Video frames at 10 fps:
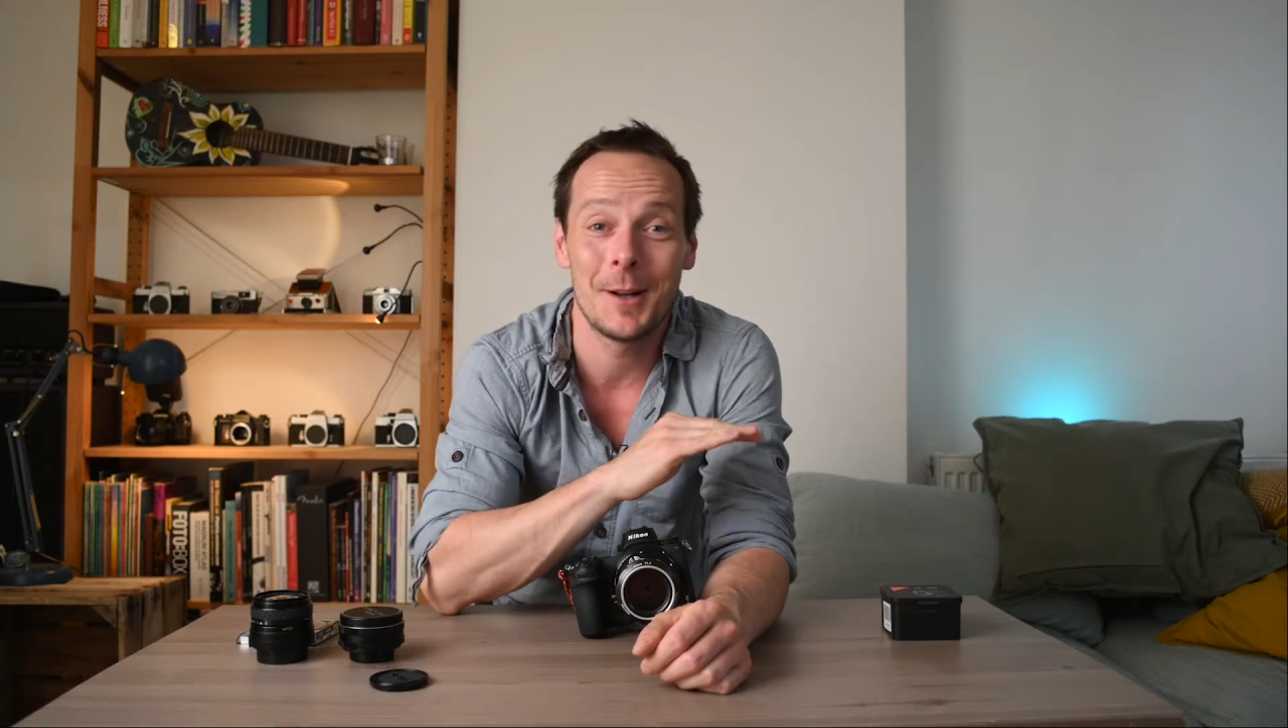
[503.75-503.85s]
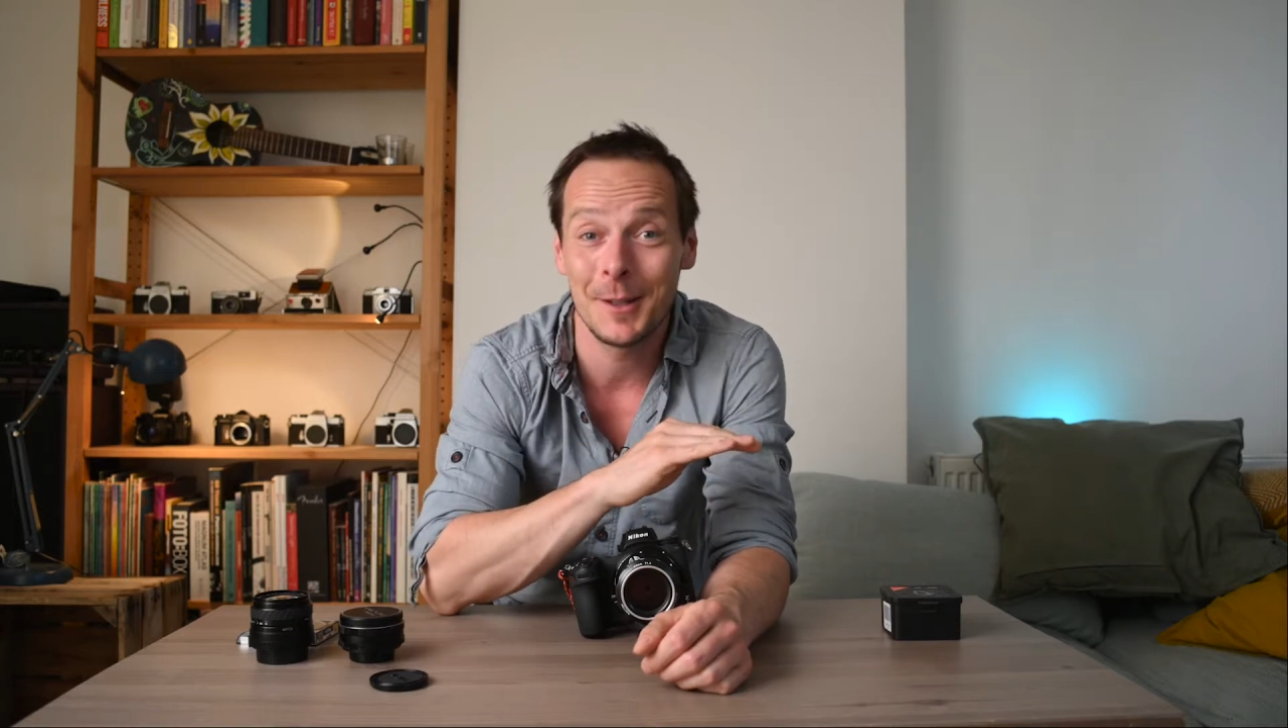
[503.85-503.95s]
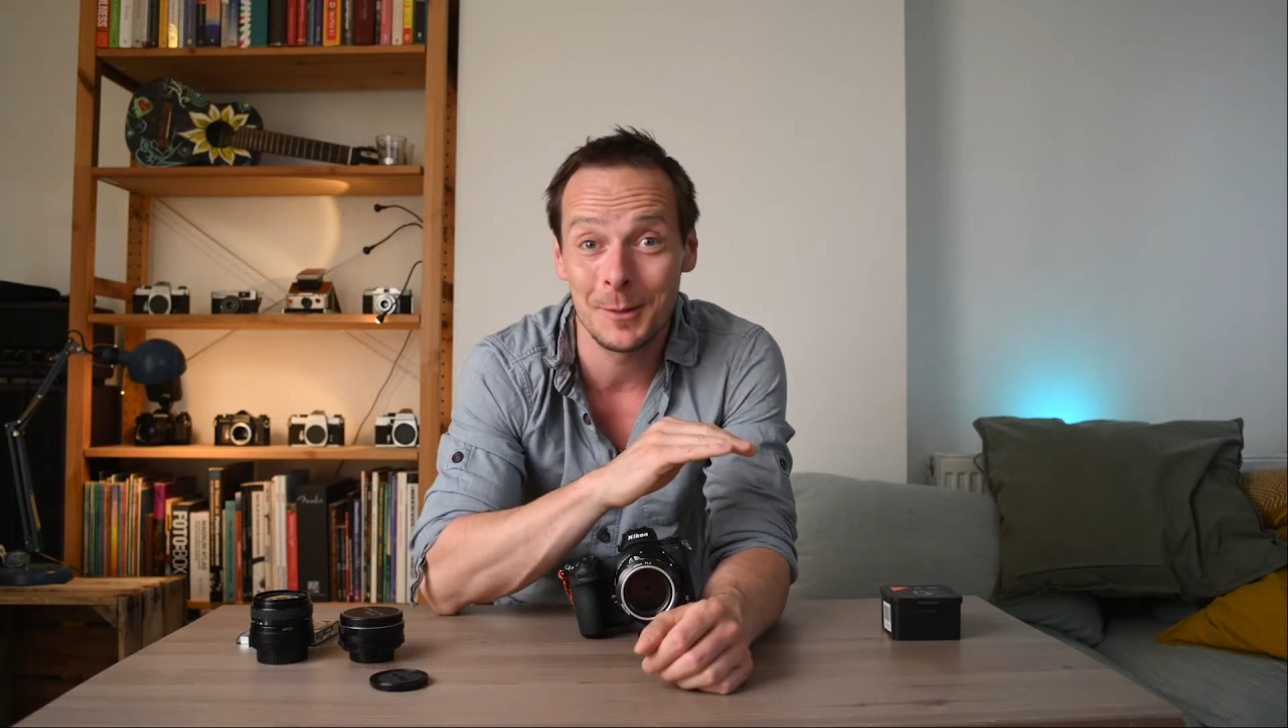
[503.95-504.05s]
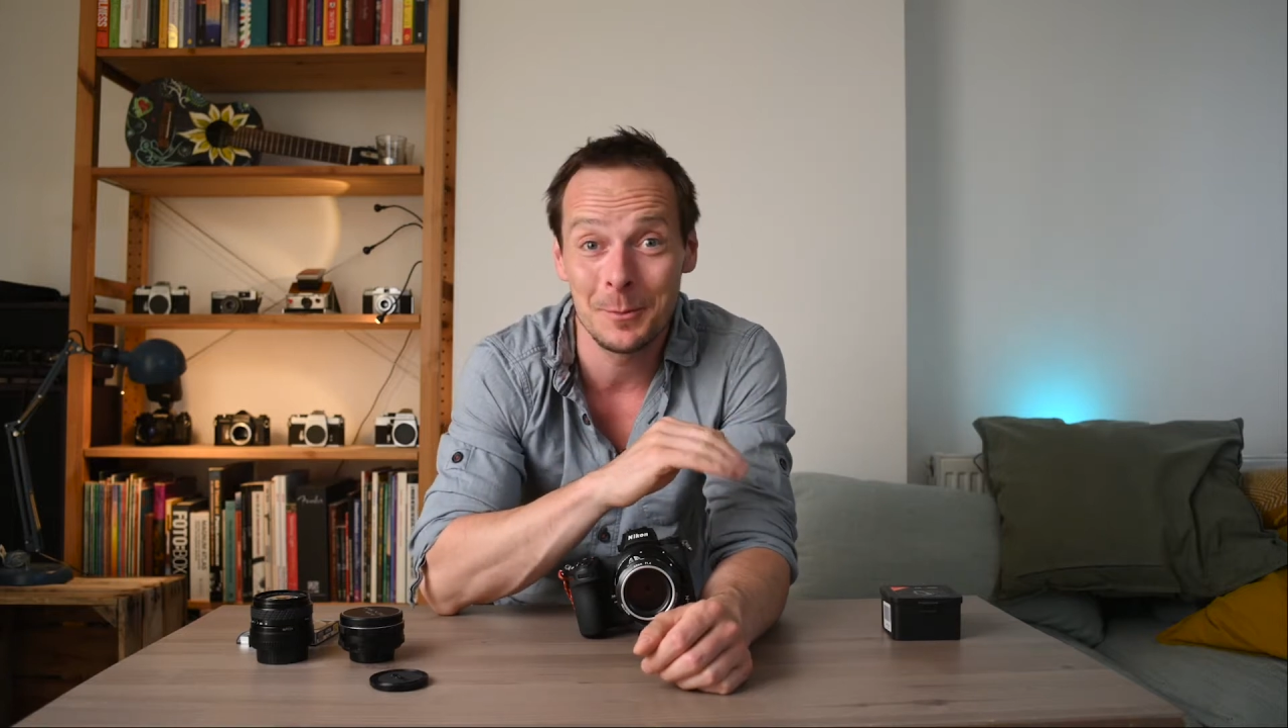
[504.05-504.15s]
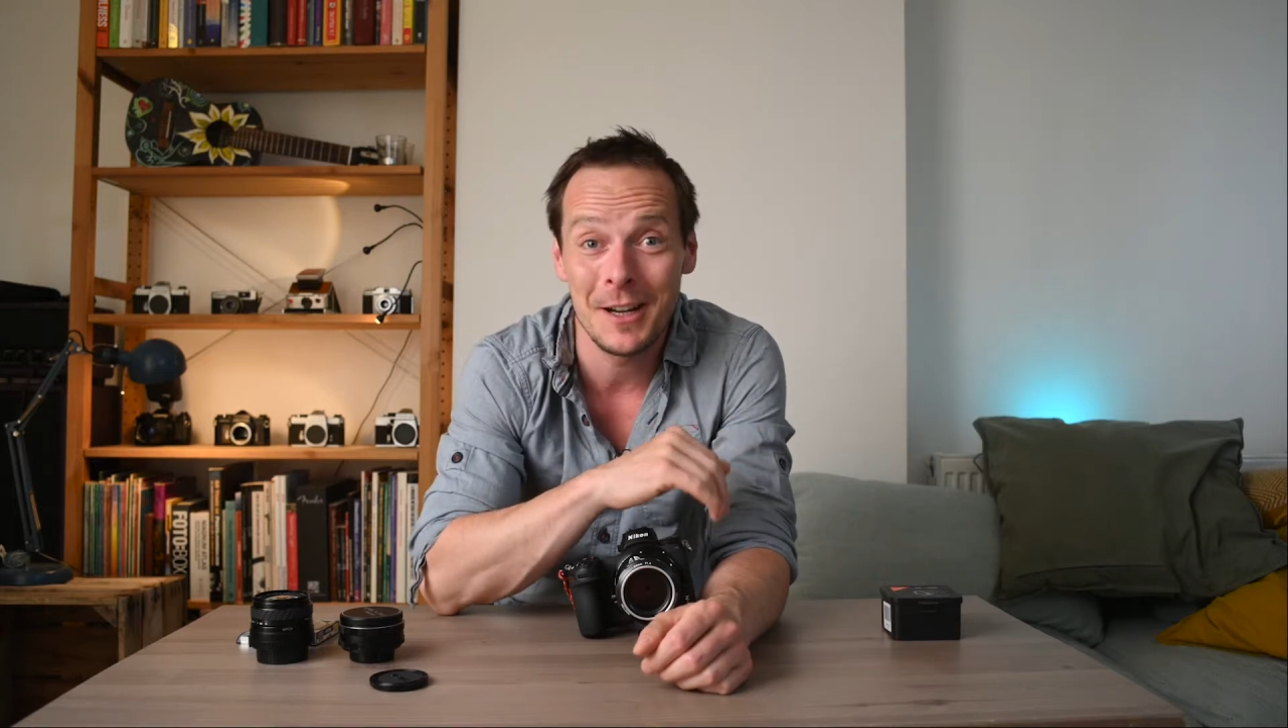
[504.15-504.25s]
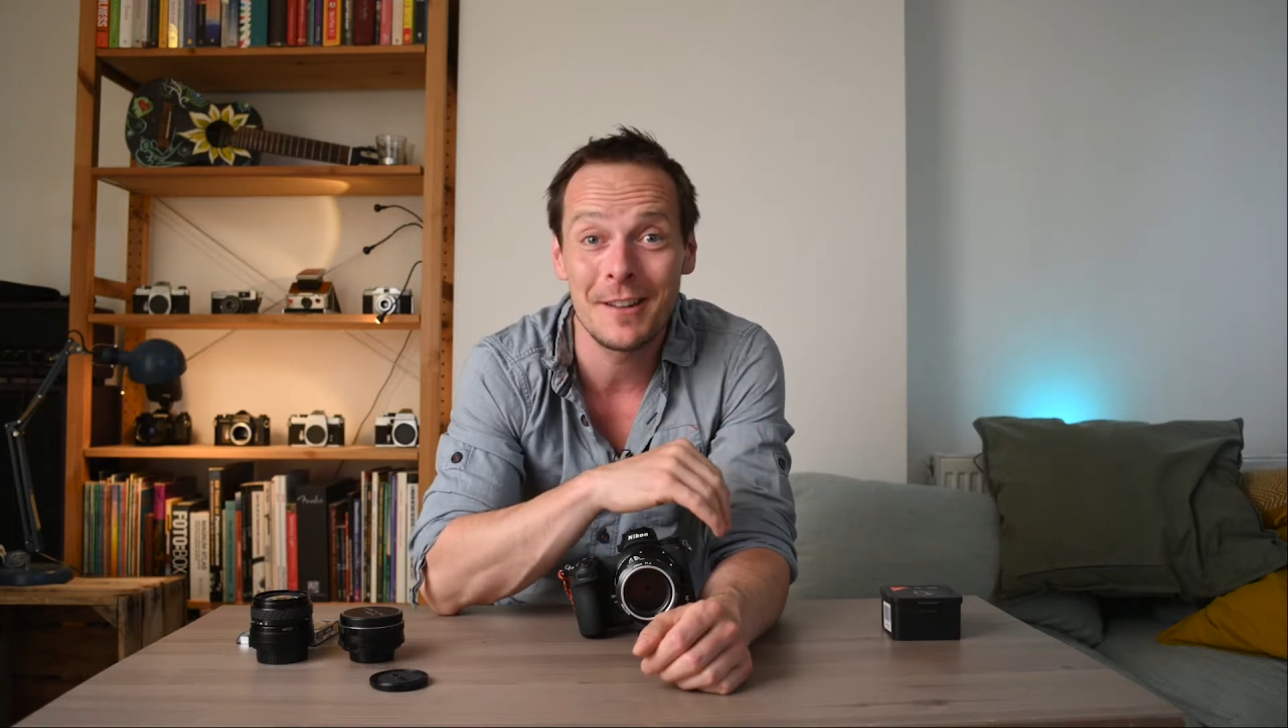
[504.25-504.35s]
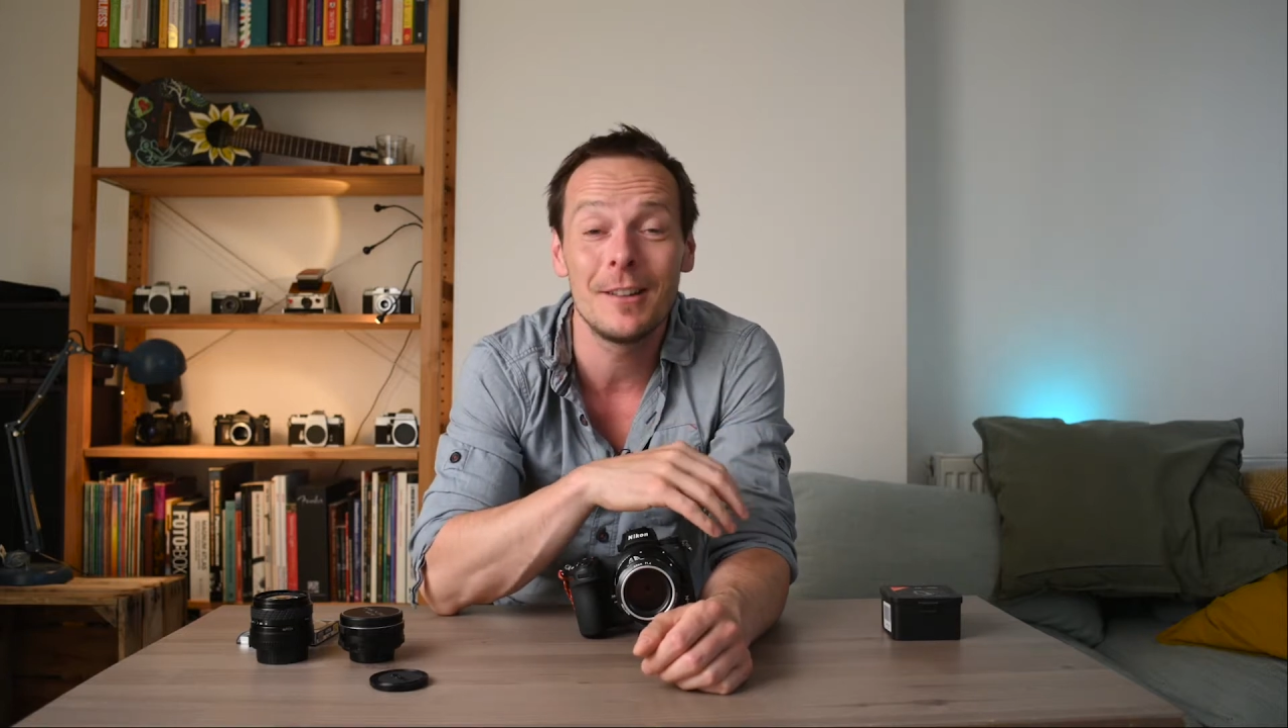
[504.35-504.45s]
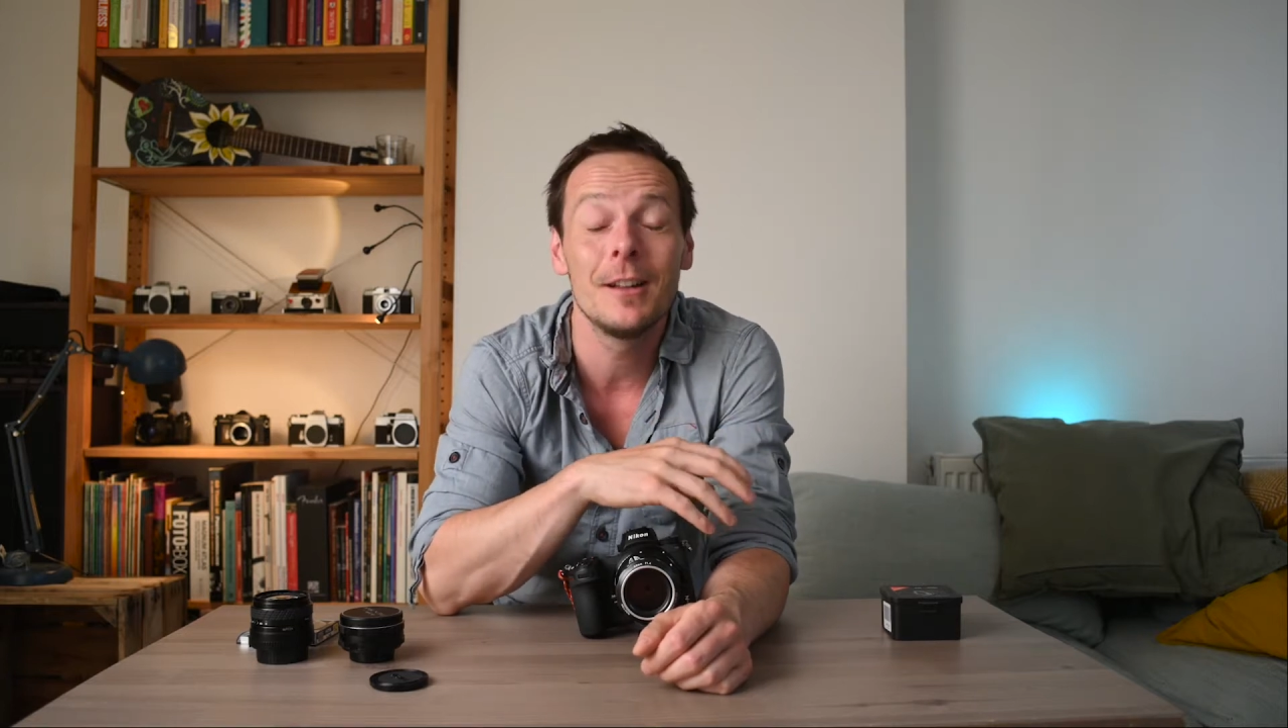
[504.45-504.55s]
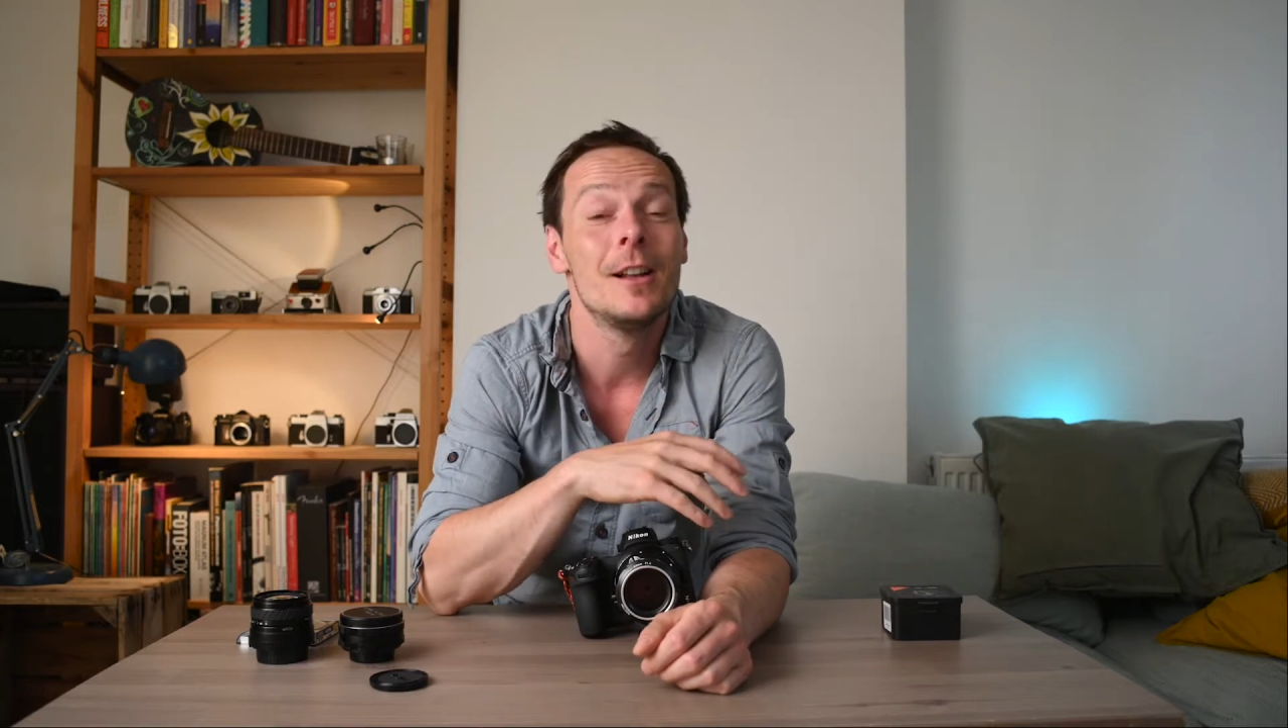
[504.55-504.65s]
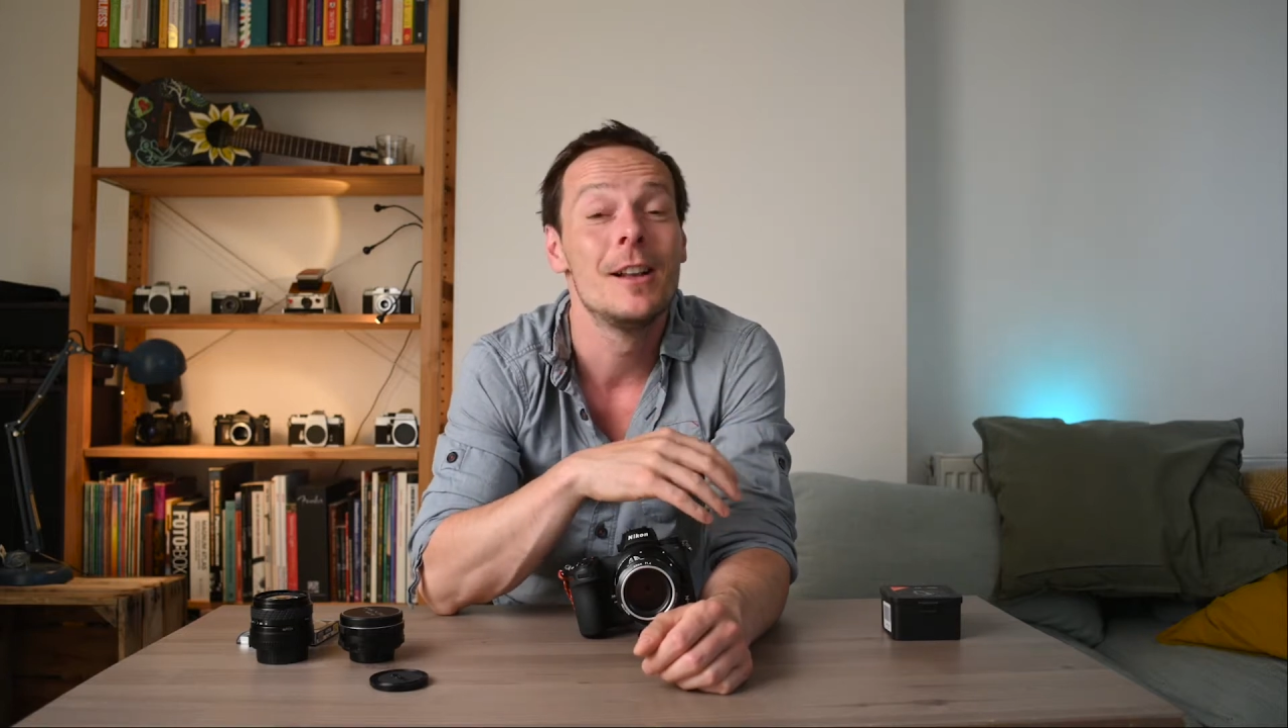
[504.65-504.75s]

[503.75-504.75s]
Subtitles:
awesome model.